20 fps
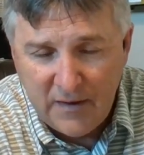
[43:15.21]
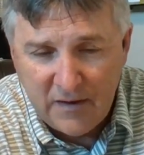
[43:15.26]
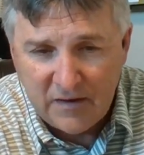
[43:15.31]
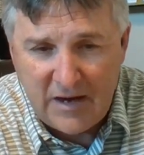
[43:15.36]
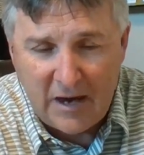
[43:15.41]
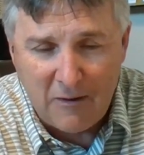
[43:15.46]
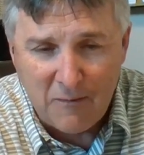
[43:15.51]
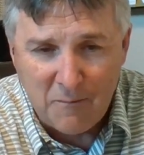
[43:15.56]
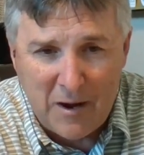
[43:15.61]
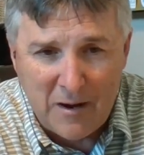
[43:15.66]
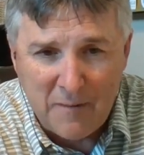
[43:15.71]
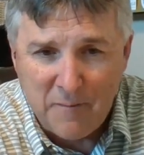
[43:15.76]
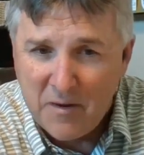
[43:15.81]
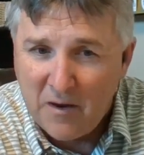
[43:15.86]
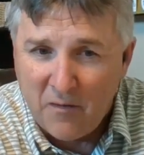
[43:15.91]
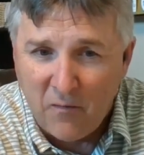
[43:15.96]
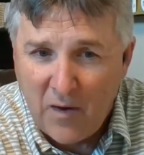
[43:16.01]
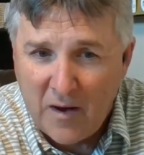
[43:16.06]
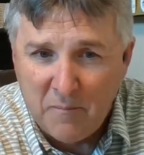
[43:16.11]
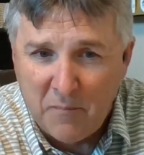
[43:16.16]
Kind of remind me
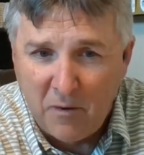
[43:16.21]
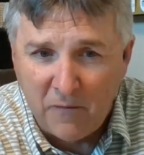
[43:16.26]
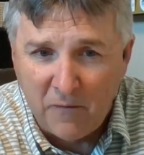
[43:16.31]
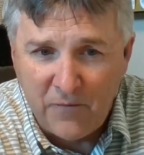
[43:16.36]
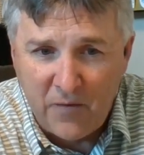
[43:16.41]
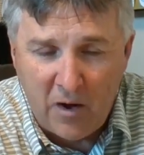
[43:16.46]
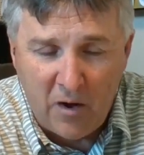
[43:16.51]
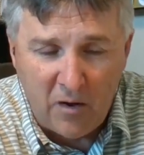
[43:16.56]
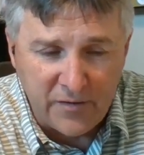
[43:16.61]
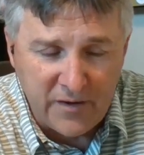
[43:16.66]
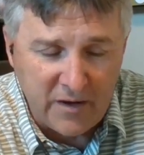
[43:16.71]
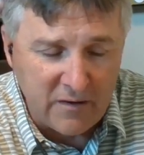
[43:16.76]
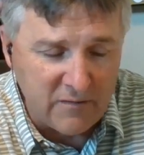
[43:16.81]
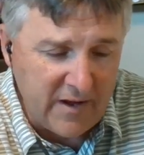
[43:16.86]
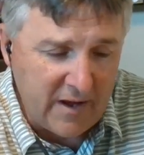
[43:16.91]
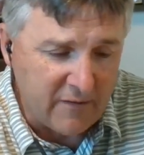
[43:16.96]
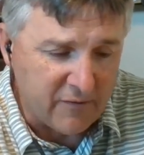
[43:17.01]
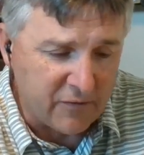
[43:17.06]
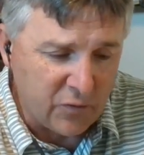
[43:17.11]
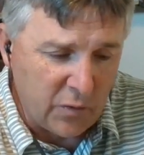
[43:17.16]
of Rainbow Falls. They're
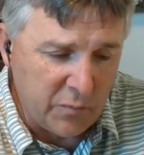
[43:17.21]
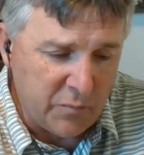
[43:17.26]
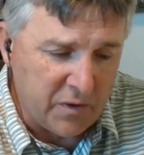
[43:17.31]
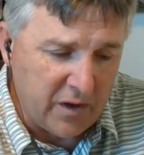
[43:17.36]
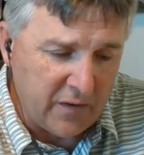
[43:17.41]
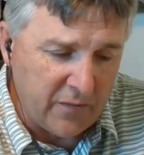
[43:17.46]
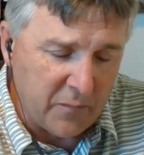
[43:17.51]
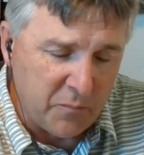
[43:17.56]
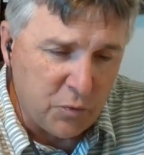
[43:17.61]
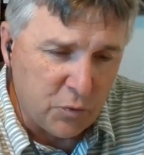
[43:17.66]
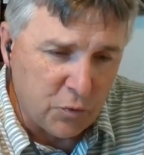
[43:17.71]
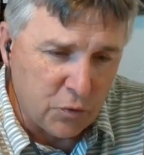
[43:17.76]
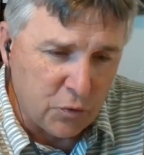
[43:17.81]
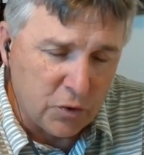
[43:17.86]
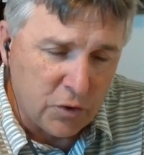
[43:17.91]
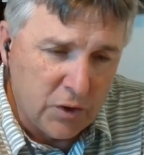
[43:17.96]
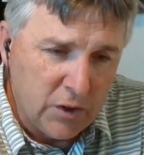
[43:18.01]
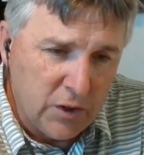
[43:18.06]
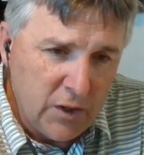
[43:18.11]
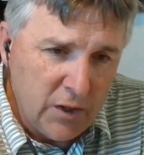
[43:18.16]
down swimming in the
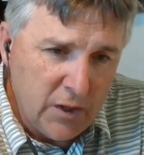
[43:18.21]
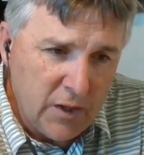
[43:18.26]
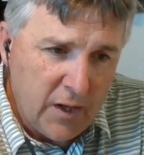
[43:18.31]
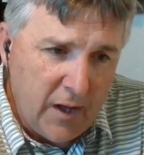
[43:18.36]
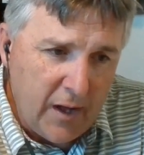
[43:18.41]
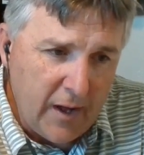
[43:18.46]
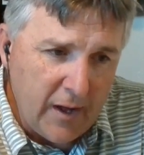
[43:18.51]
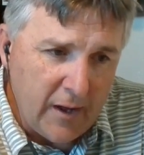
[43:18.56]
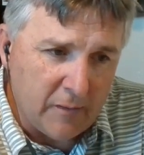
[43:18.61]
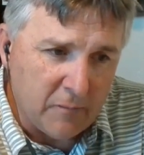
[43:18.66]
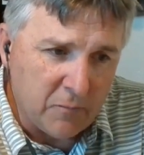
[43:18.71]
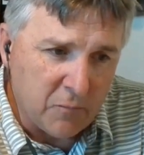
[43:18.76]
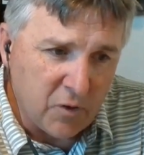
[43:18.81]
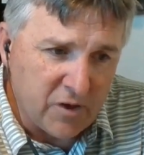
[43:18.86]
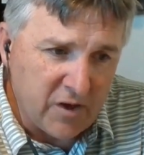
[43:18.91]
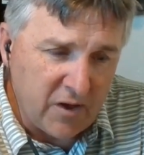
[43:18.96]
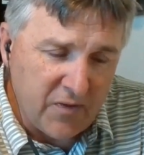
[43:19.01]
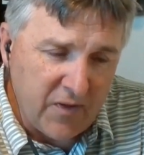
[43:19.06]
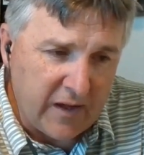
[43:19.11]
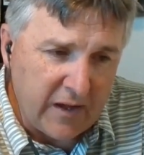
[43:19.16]
pool,
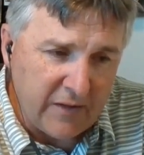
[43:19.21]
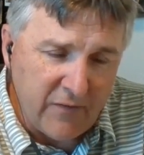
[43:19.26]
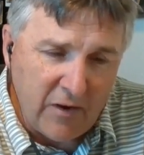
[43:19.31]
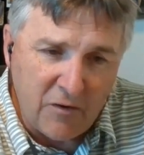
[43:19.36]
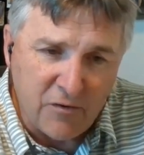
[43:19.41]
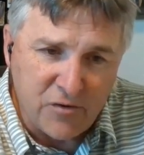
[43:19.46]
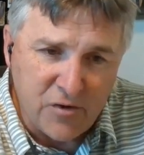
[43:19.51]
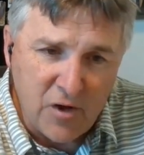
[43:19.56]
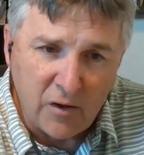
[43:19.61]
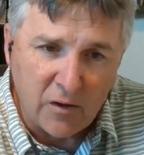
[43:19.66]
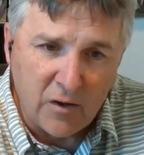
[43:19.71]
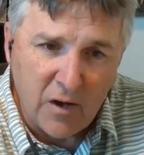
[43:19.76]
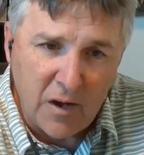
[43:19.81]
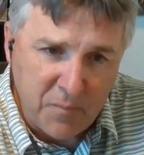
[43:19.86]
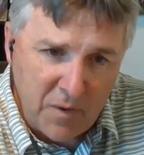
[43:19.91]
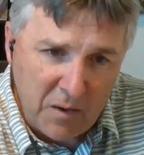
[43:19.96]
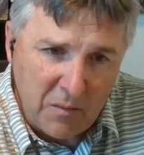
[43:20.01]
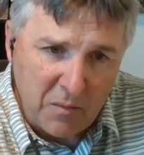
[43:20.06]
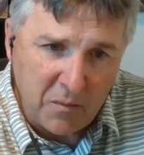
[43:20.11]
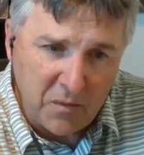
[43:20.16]
which I think if I was younger, I
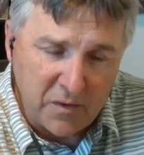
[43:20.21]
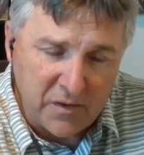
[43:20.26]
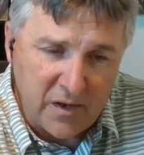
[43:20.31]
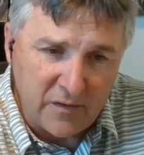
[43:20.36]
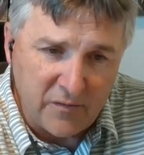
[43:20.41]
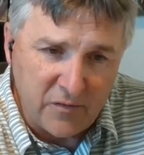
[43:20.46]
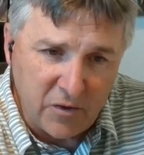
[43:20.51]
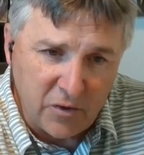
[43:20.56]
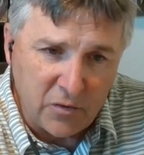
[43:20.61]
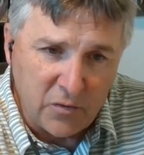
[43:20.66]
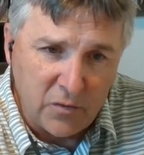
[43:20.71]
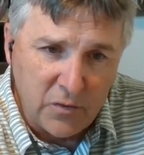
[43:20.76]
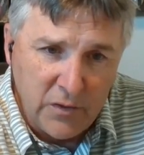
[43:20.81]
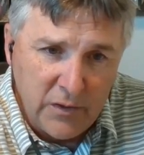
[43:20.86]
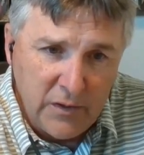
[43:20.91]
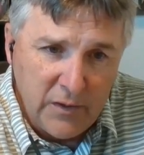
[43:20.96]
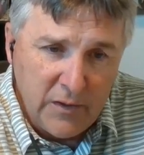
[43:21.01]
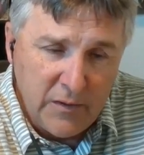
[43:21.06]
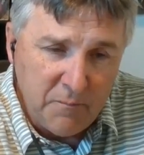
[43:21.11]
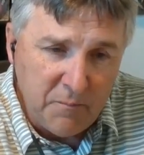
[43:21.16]
probably would have done too.
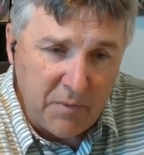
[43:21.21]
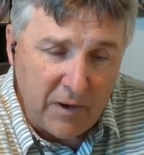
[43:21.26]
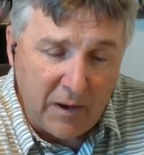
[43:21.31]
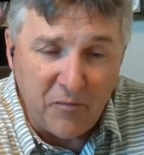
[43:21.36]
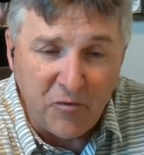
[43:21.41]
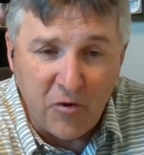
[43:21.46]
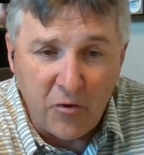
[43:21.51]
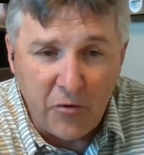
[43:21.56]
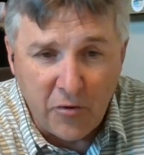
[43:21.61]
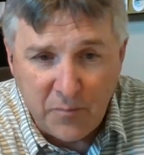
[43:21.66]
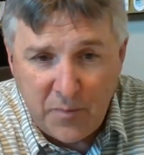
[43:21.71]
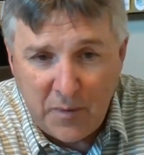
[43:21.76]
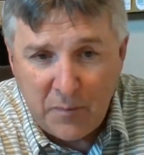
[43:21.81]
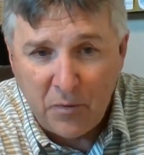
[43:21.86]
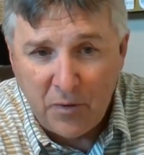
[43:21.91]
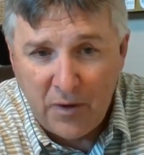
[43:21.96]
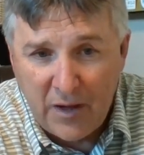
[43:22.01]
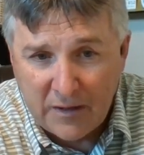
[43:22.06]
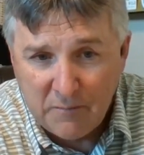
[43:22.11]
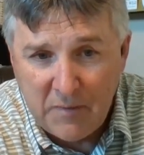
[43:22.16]
But I'm sure there are
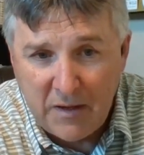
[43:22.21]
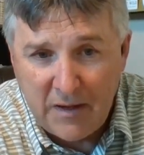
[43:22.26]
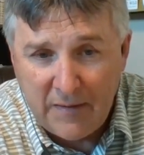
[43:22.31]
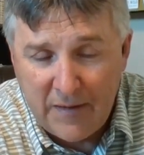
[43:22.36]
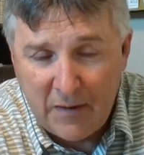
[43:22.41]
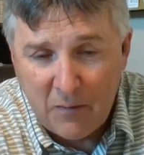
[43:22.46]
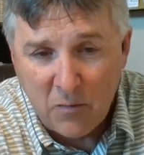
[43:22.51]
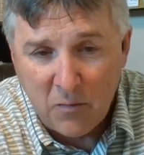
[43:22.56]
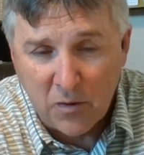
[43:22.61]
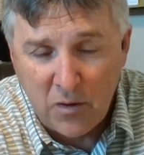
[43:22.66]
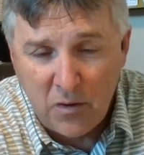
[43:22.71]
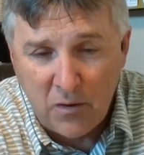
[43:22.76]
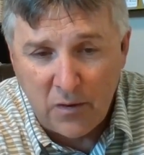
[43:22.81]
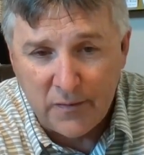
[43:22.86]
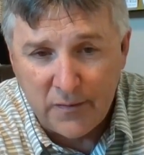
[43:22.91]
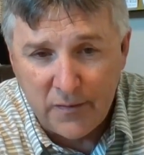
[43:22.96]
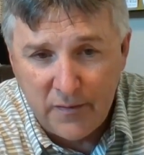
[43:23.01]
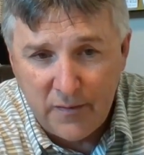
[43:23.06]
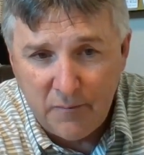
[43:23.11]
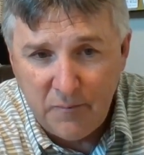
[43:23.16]
people like me that were
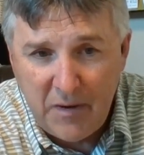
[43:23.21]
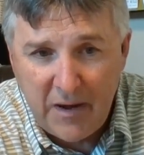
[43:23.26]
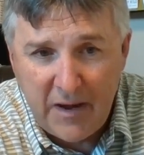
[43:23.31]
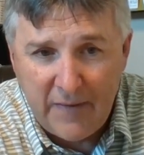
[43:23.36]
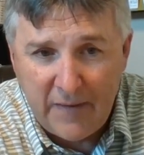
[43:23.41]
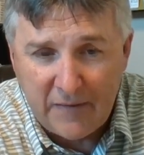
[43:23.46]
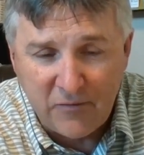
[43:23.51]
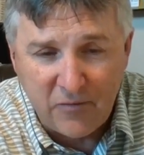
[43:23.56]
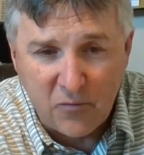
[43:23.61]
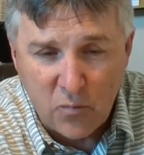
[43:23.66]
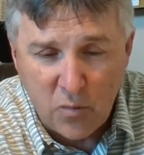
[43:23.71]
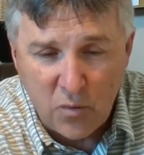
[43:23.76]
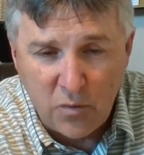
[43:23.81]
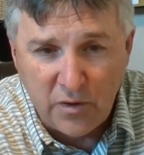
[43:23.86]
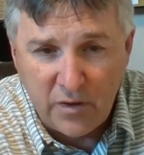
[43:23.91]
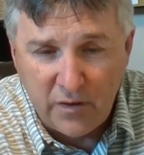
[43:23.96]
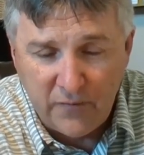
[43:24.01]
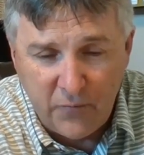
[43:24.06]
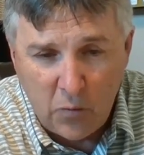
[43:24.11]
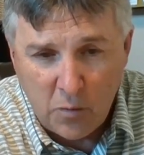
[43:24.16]
going, man, that's just
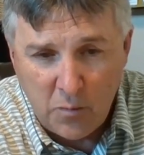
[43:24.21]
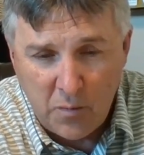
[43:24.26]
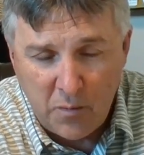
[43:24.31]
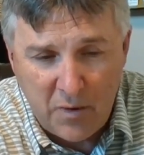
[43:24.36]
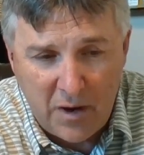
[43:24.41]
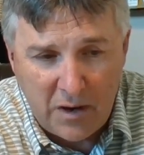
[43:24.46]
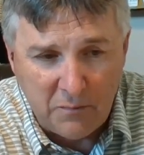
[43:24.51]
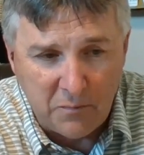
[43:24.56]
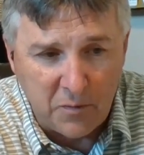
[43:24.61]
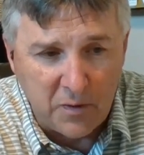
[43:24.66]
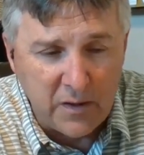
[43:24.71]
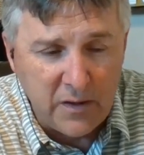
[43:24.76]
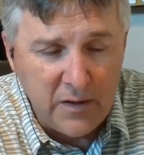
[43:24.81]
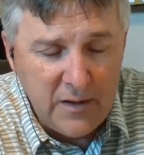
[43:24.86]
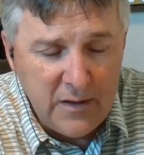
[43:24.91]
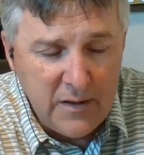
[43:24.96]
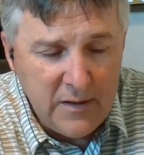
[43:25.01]
ruining it for me probably.